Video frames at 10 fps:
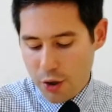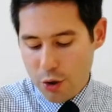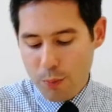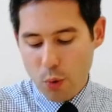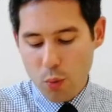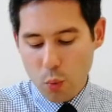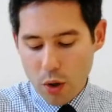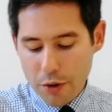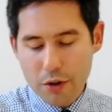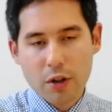who poured
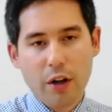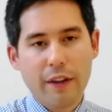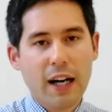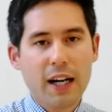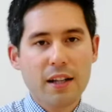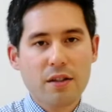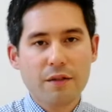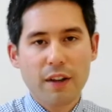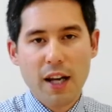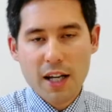water on the hands
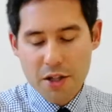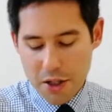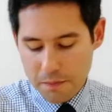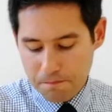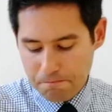of Elijah."